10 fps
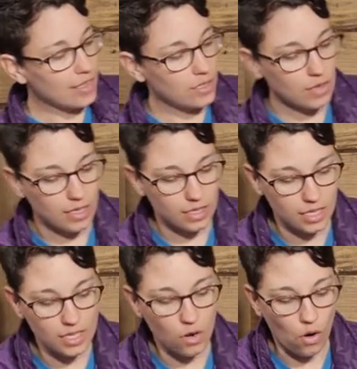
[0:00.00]
as you can
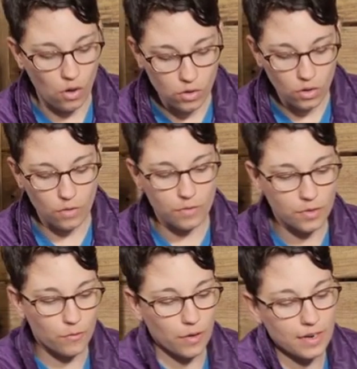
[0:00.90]
see, all
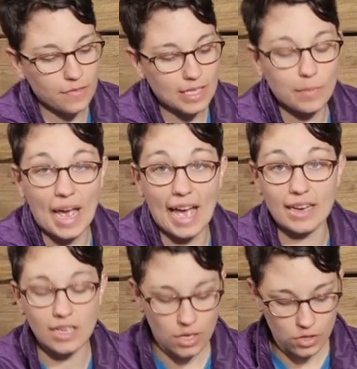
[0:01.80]
over the front of this
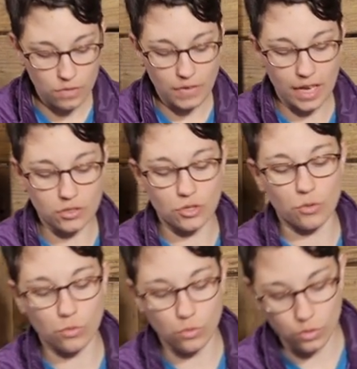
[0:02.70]
pack, you've got
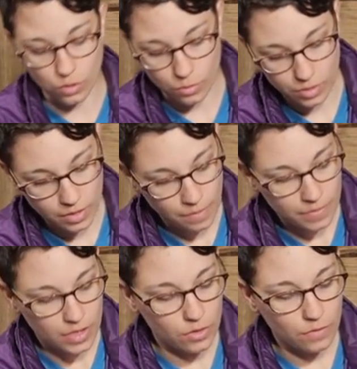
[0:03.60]
tool loops.
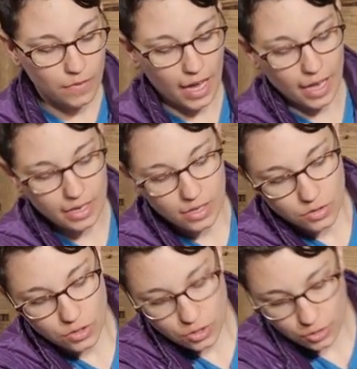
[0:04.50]
You've got
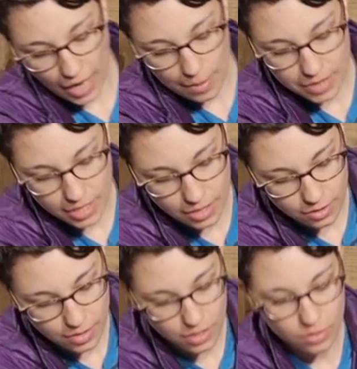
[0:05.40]
straps
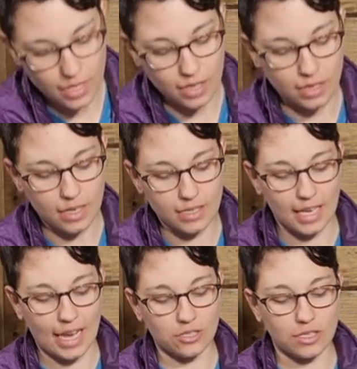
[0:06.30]
here that you can
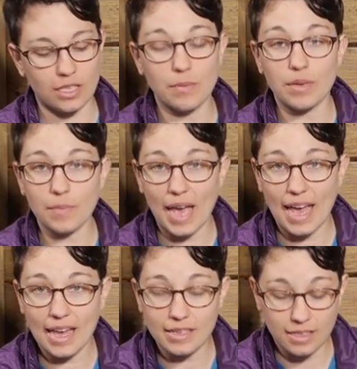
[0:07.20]
attach a sleeping
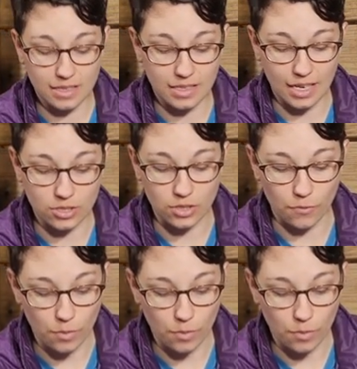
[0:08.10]
pad. This is actually